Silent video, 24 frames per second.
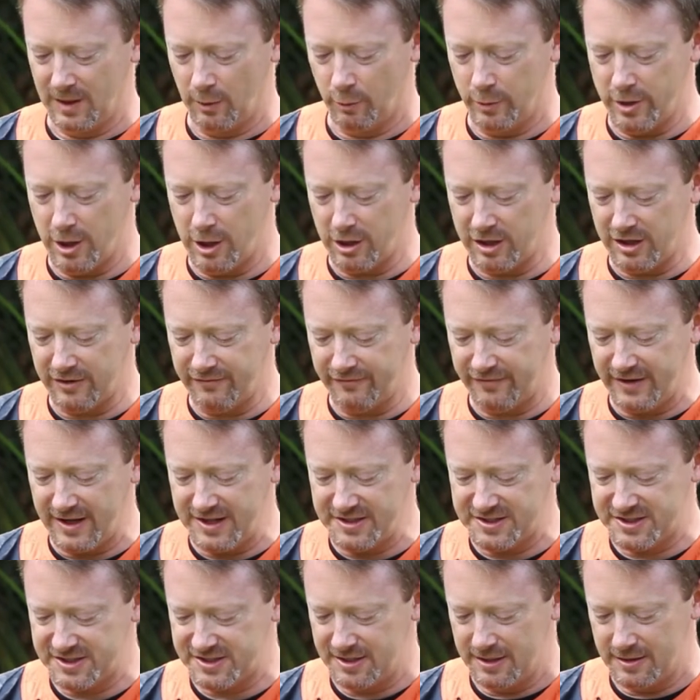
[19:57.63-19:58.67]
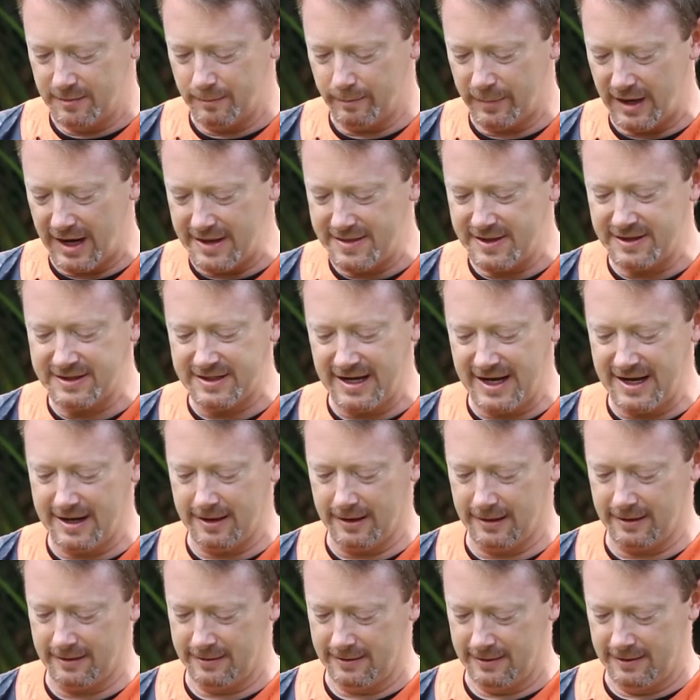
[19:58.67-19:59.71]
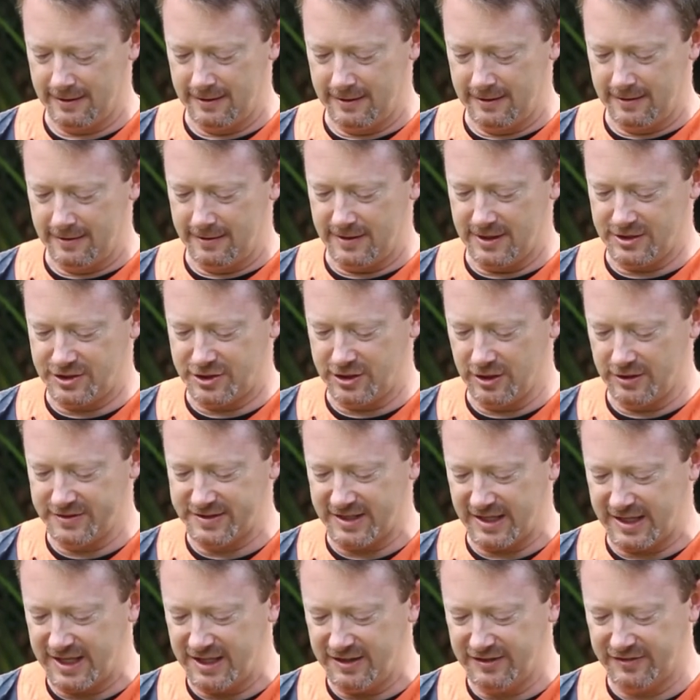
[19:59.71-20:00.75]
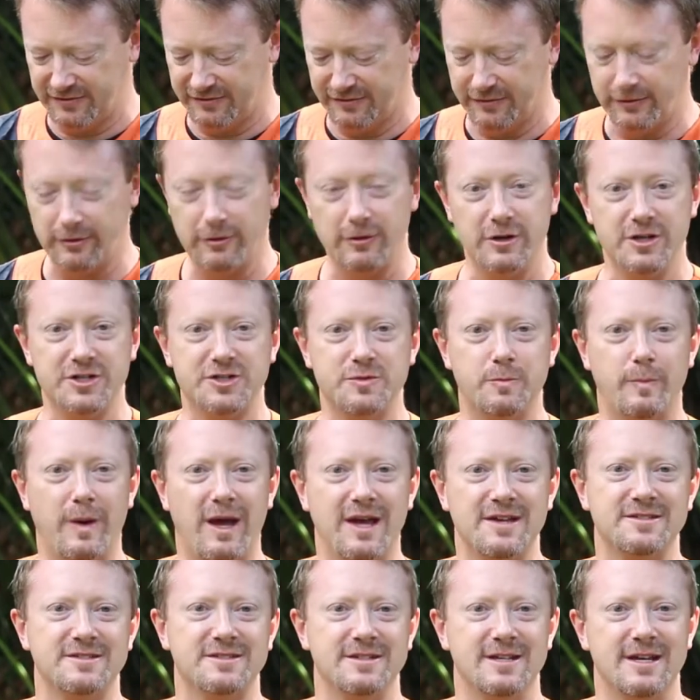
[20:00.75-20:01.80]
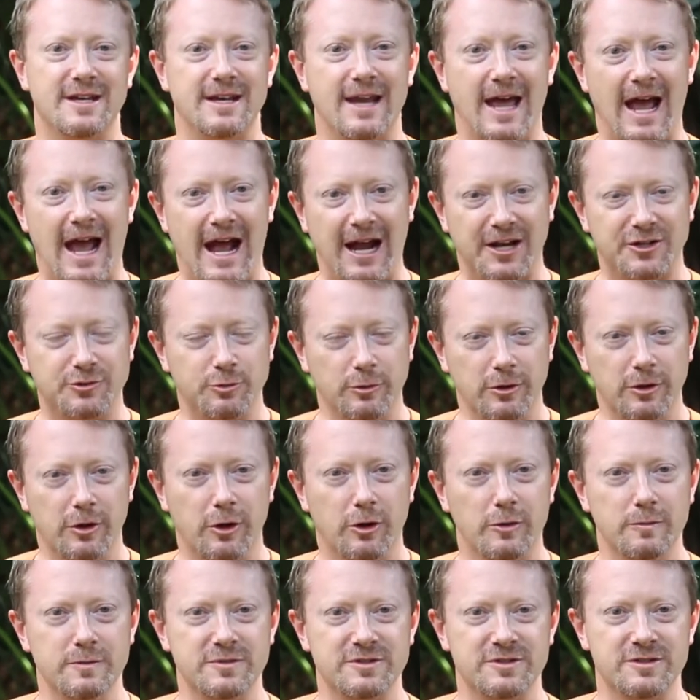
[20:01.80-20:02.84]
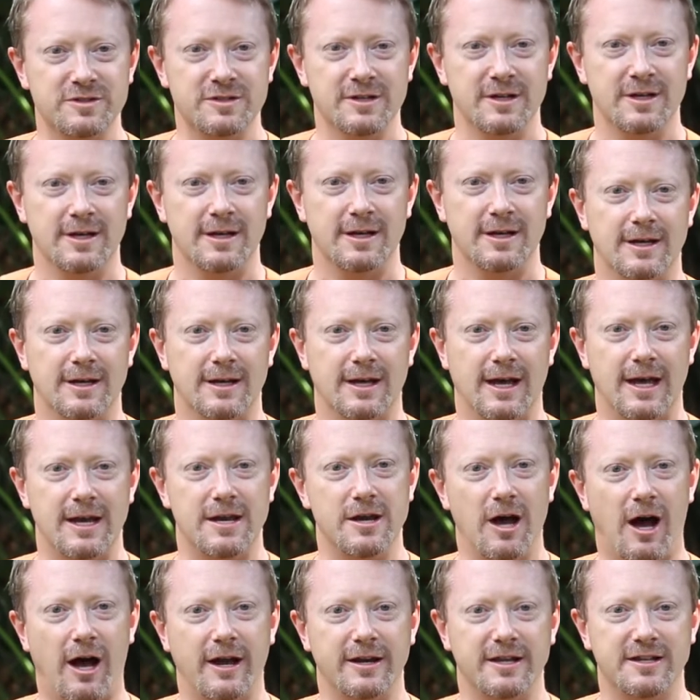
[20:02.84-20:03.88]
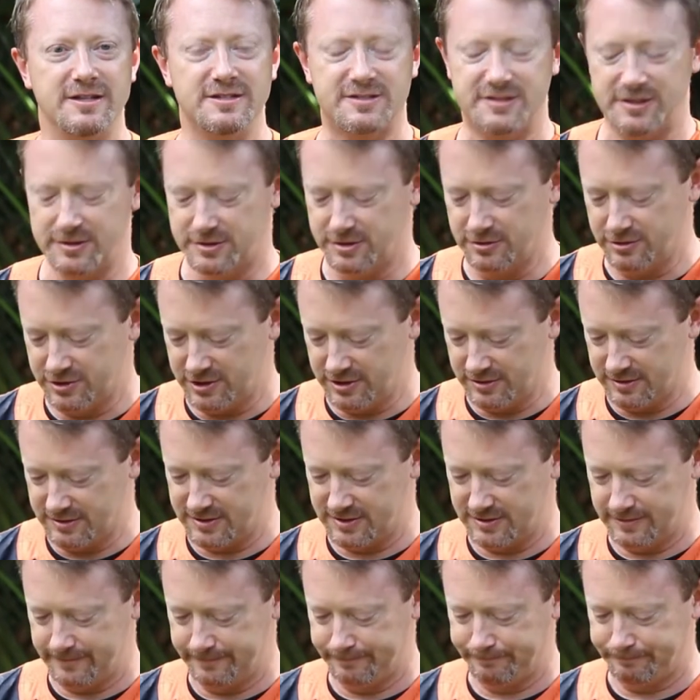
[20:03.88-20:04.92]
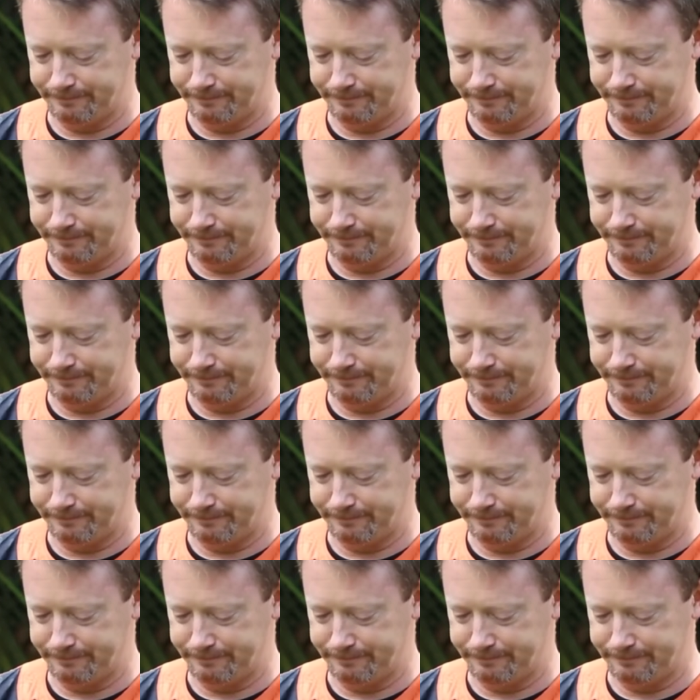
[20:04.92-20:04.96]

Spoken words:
we are convinced by the data that shows that kids flourish best in actual homes and not institutions.